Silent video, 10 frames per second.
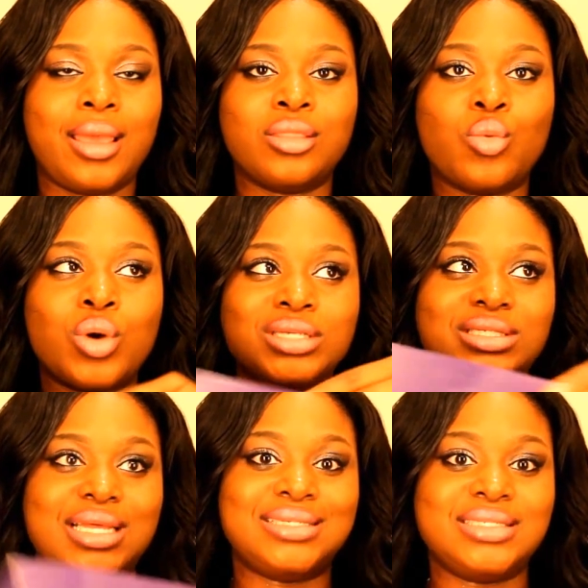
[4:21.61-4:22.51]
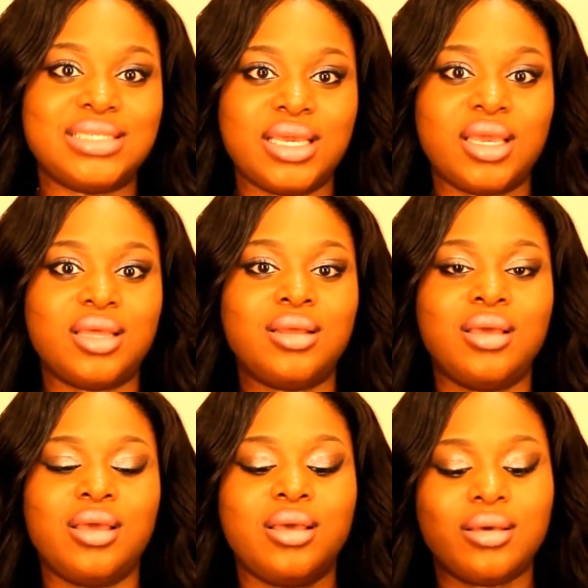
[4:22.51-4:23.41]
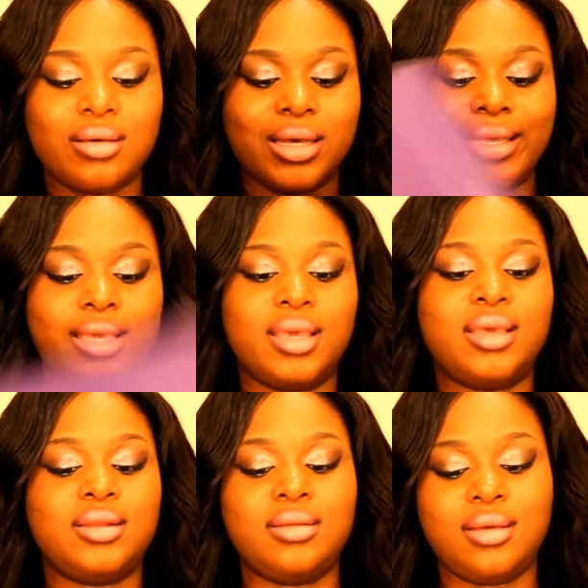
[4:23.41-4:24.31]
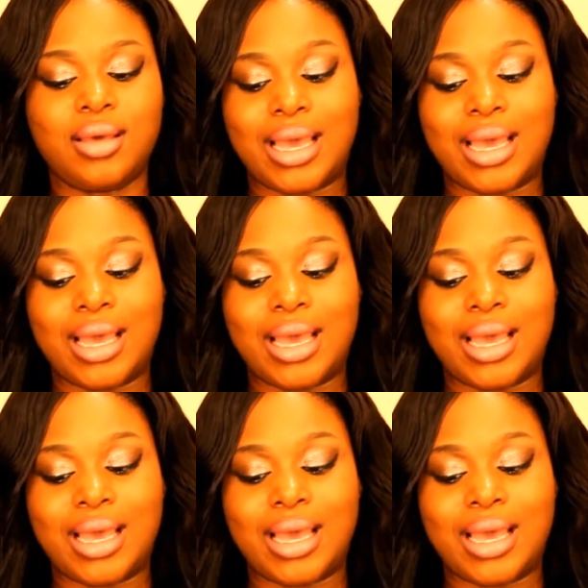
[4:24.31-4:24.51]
And the ones that did, again,